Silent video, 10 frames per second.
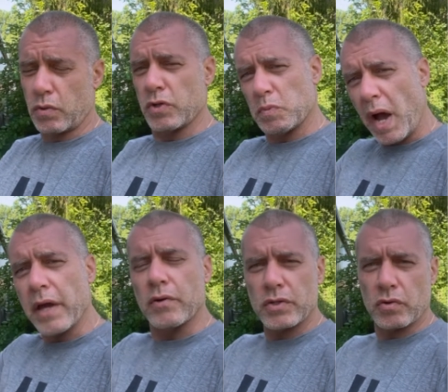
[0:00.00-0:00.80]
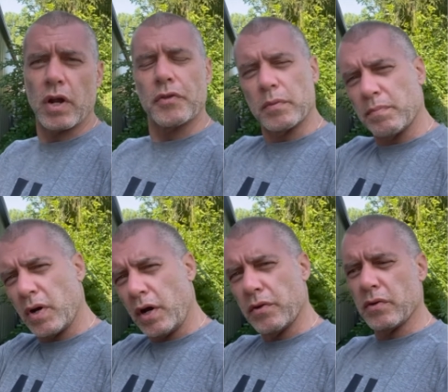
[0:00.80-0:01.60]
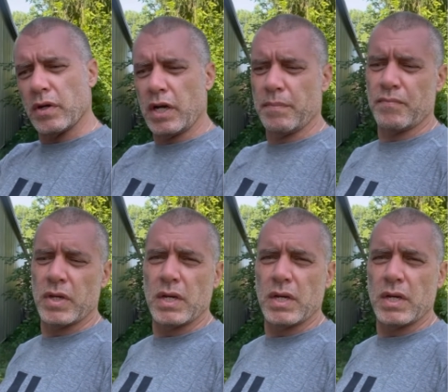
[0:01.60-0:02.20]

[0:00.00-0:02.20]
or spiders or other other um,